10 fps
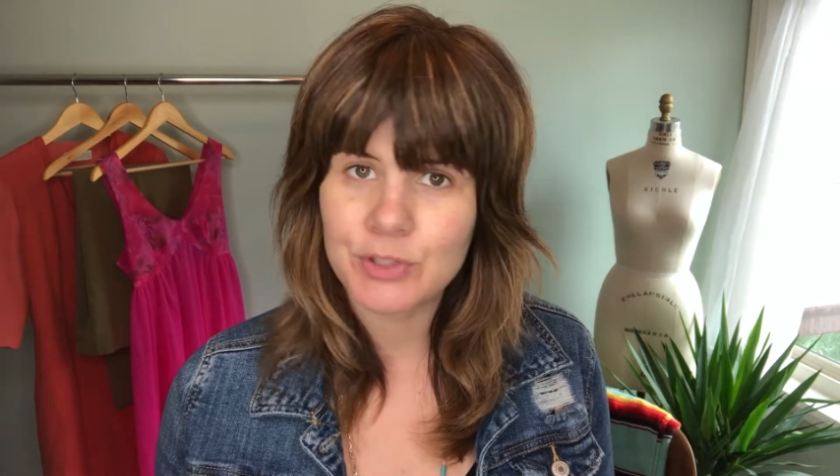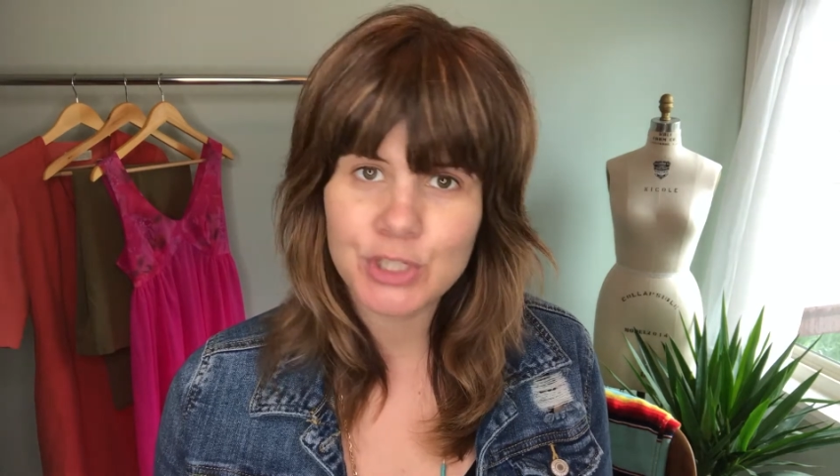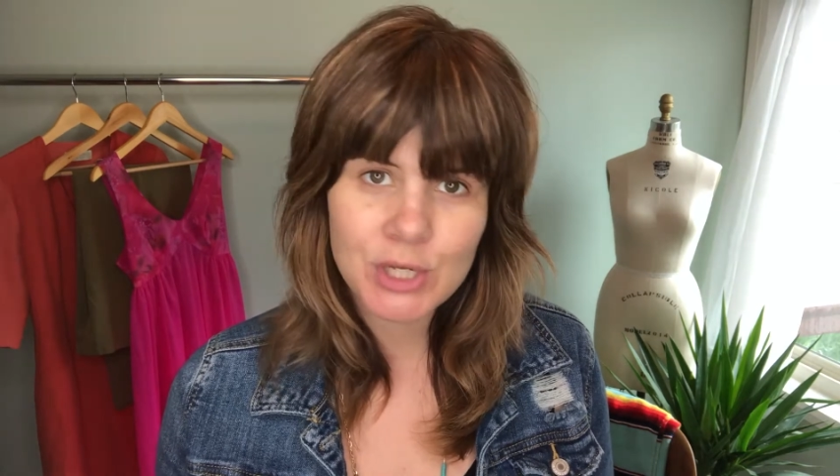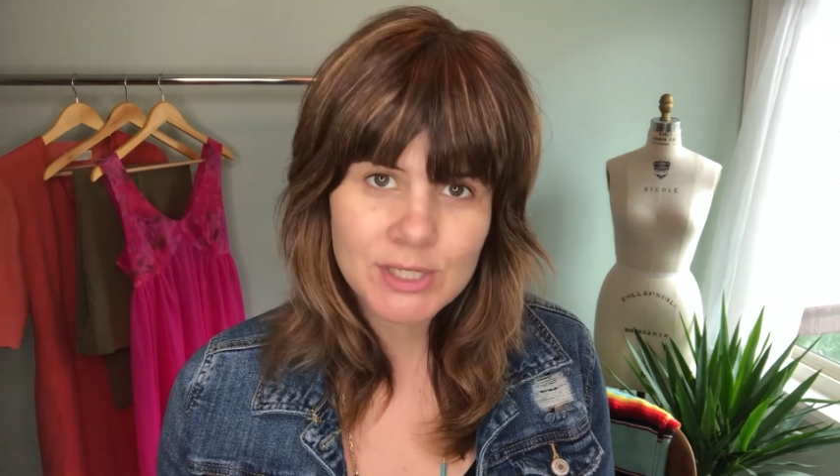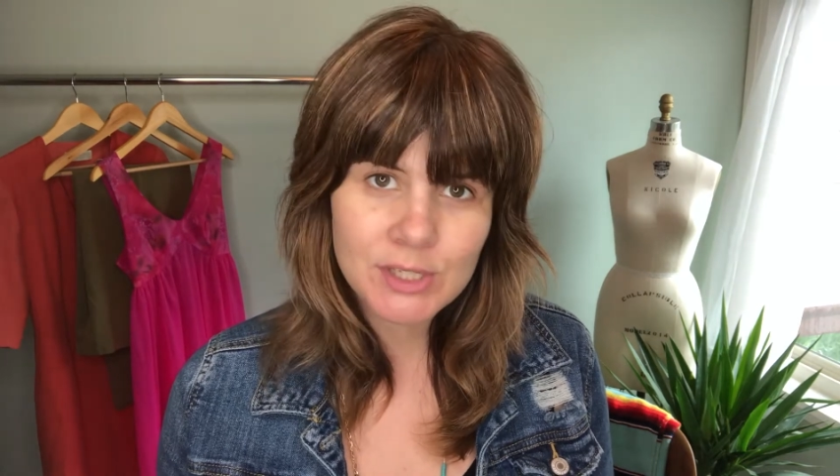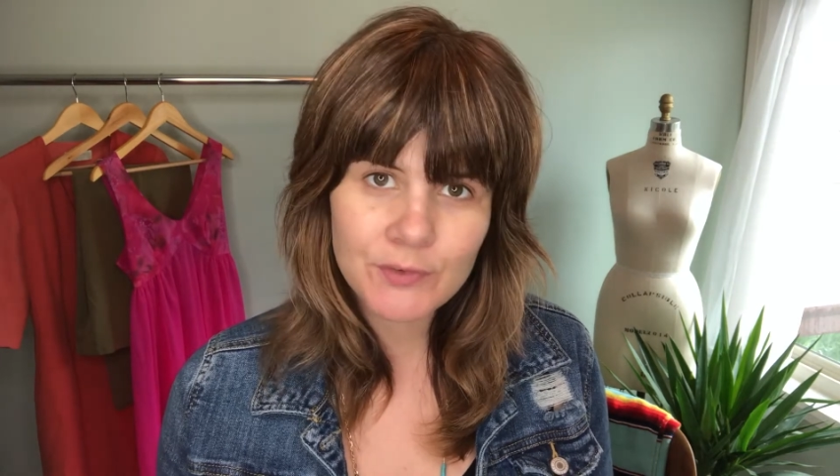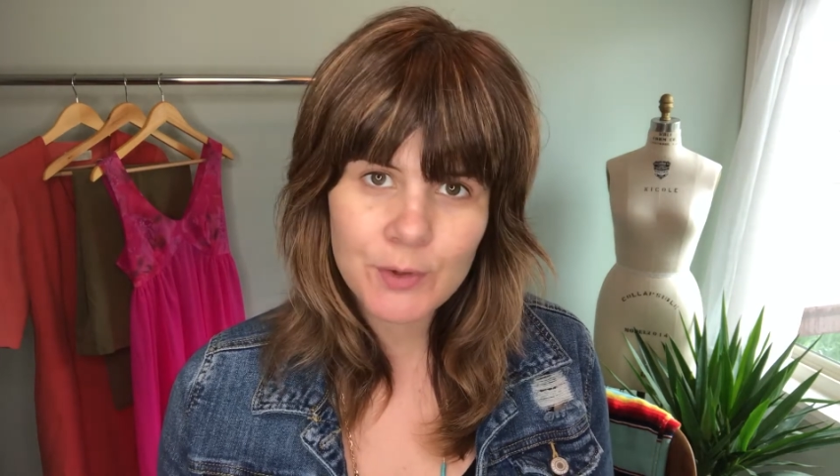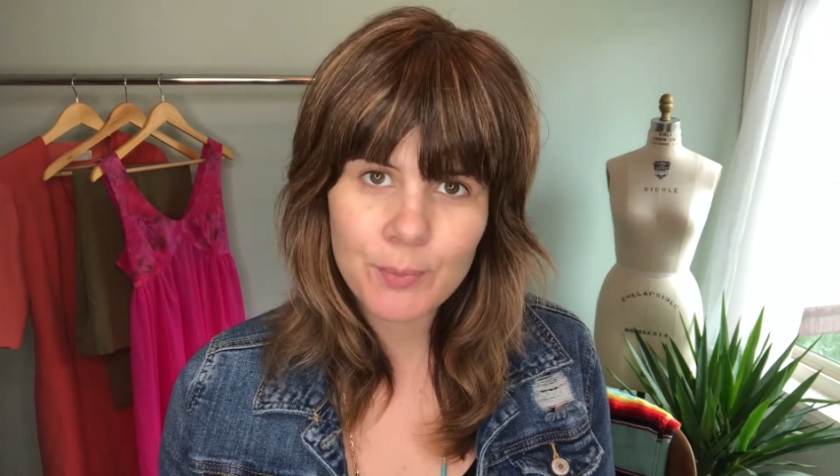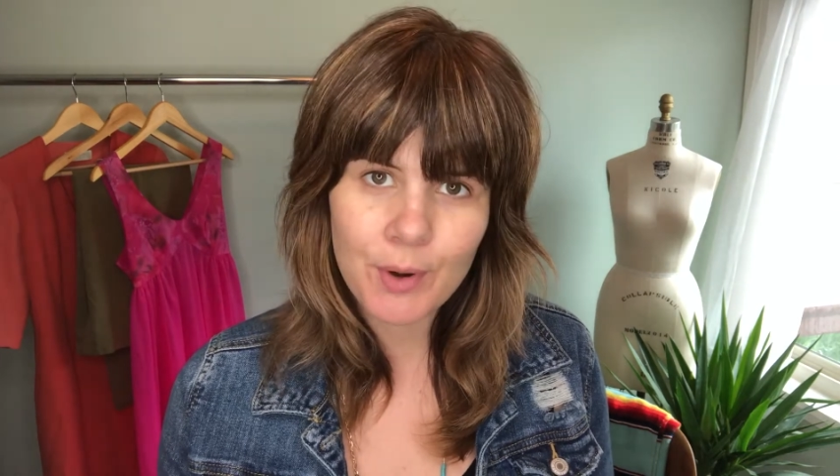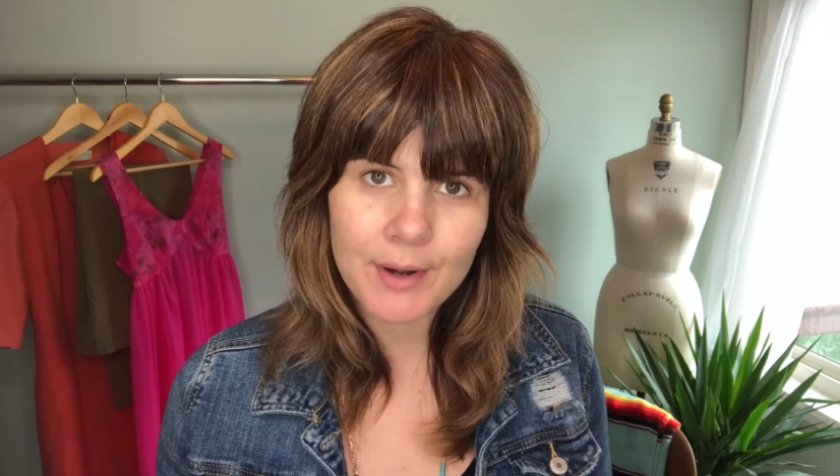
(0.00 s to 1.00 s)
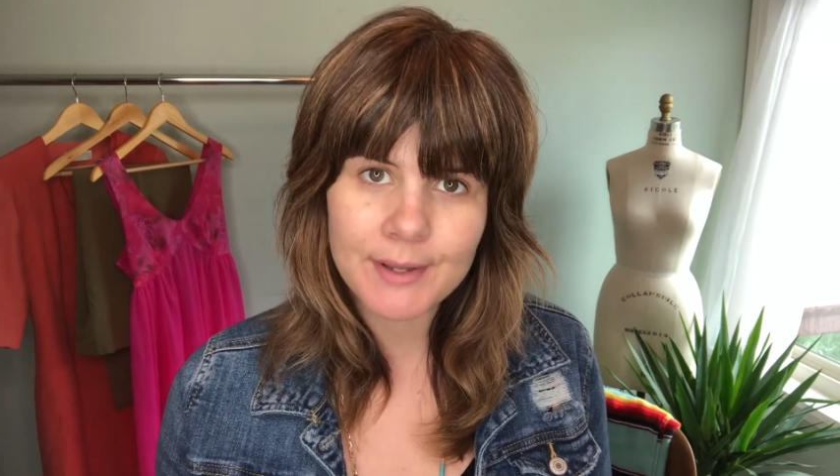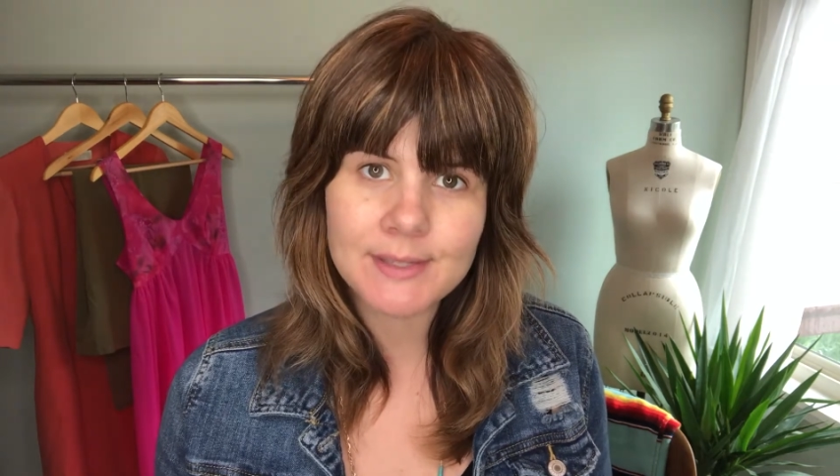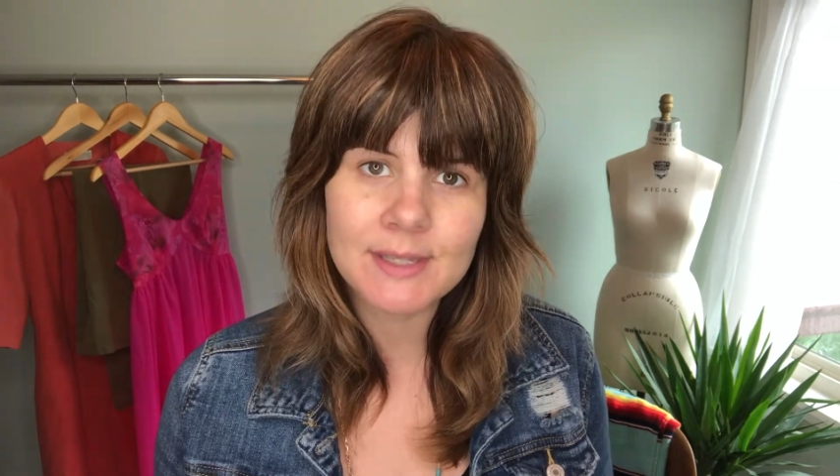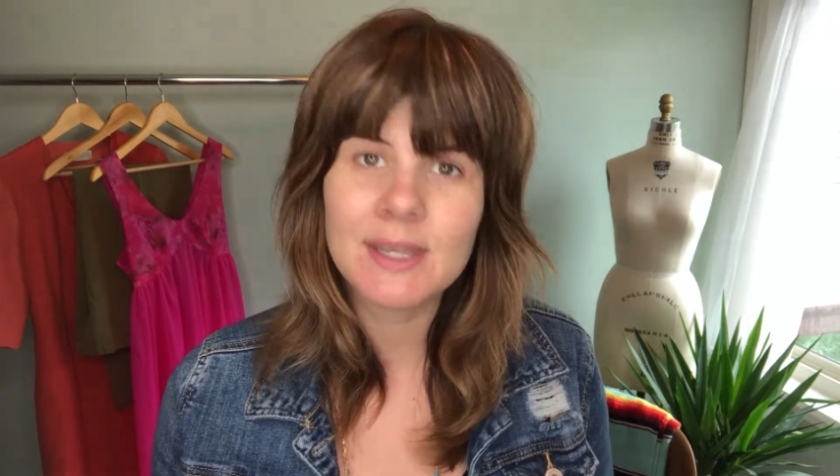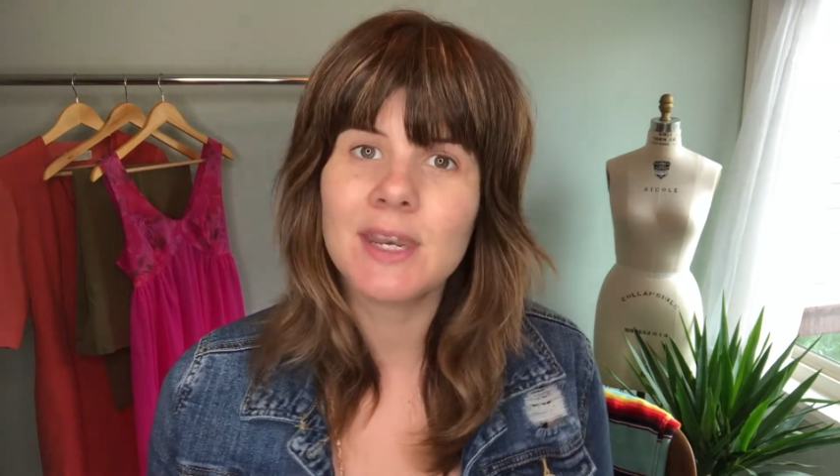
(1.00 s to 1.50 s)
just a few
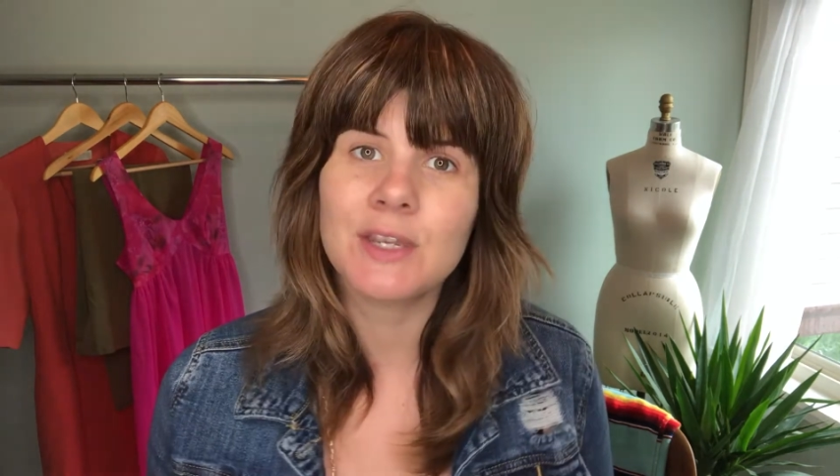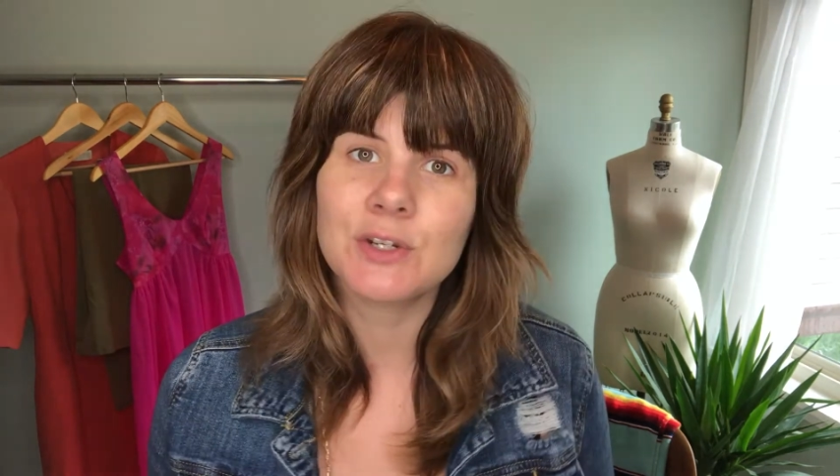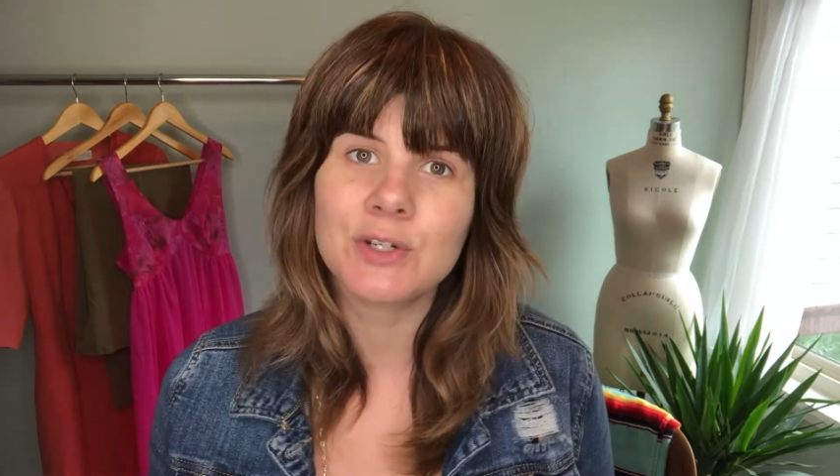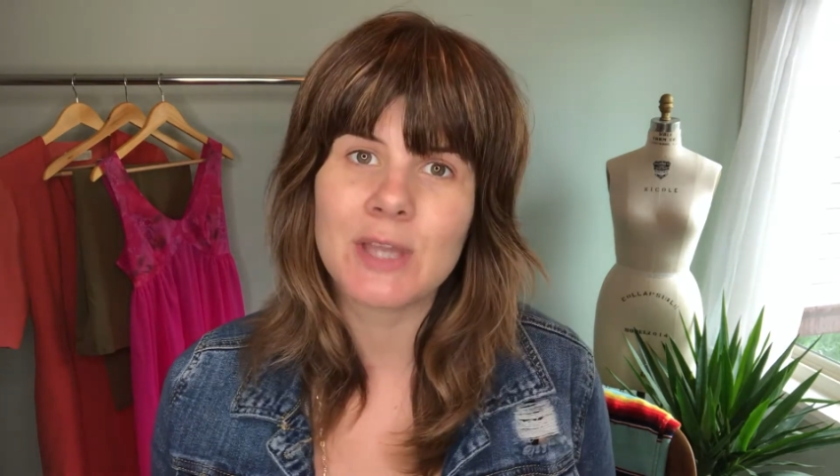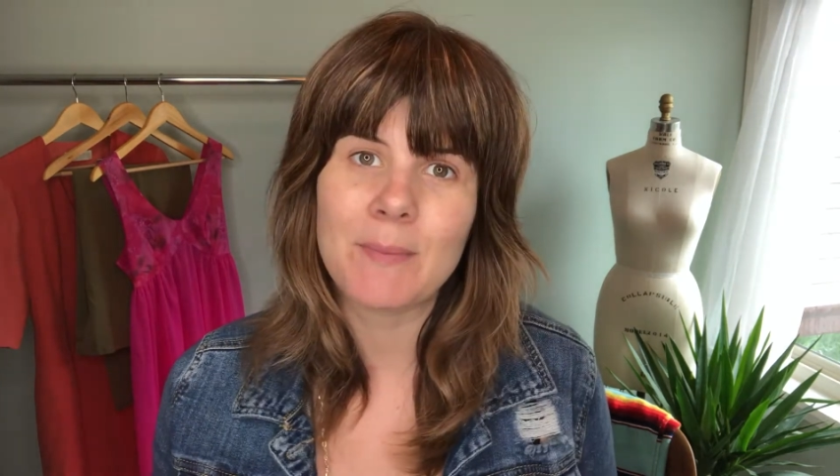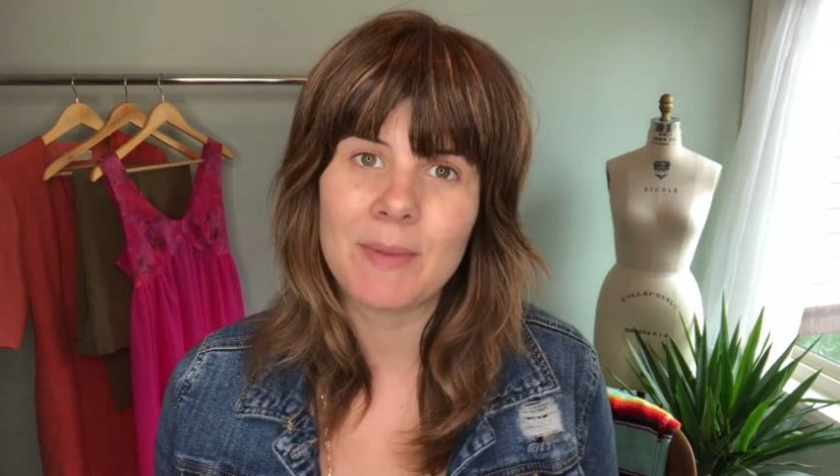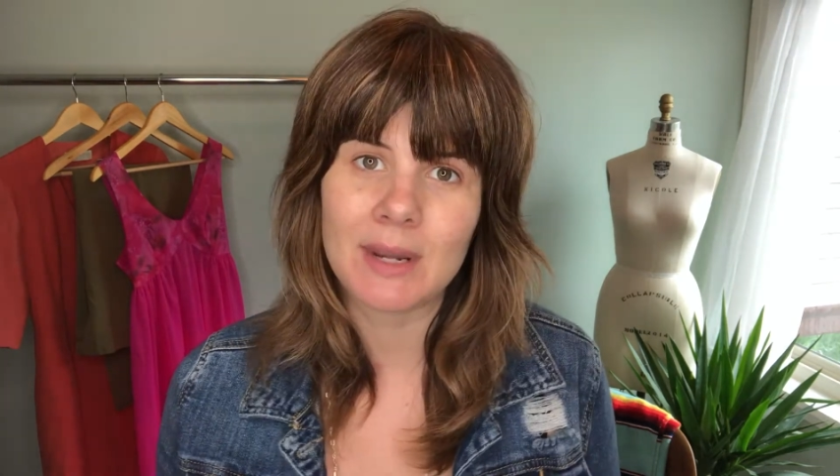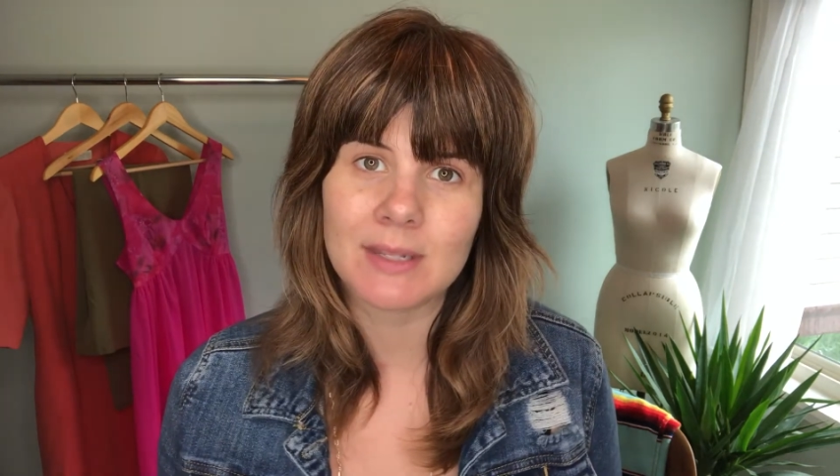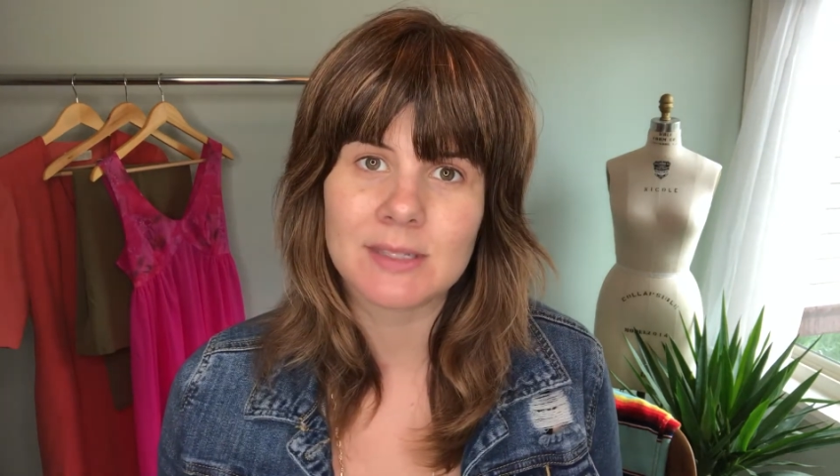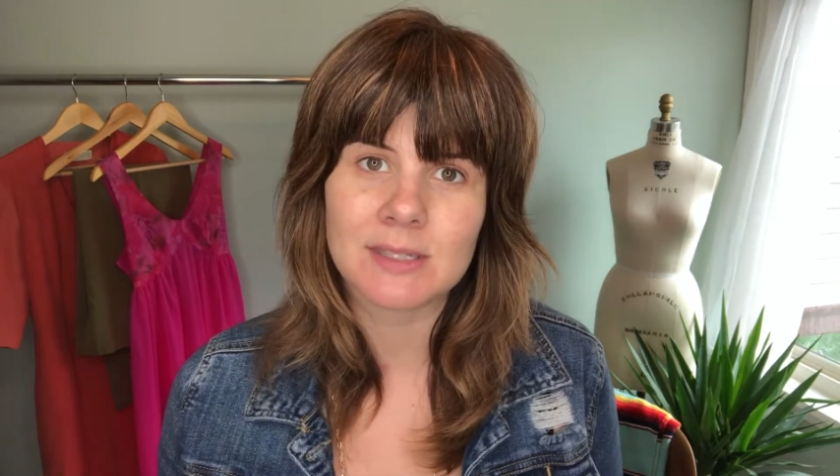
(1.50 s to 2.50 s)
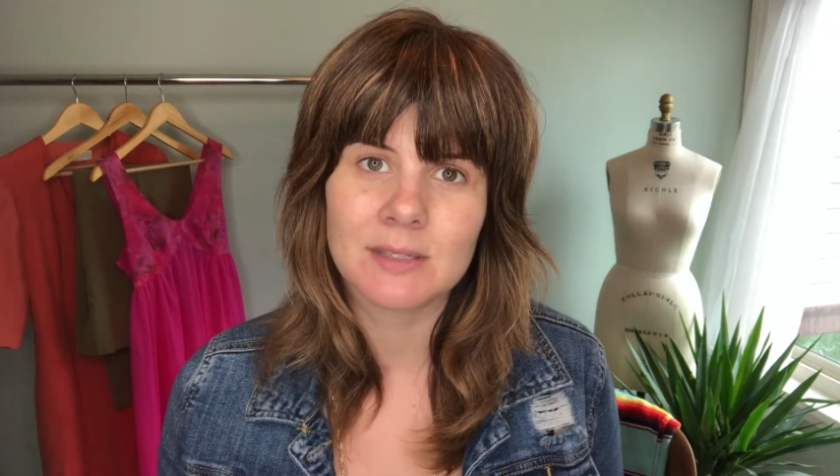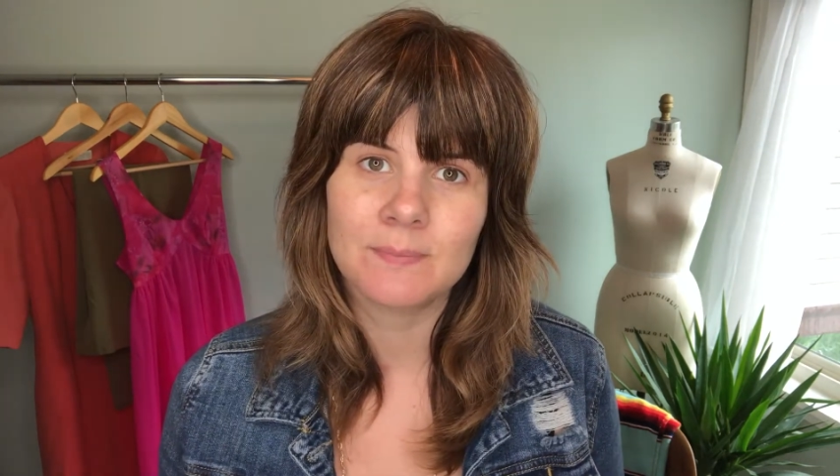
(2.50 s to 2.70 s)
products in under 10 minutes.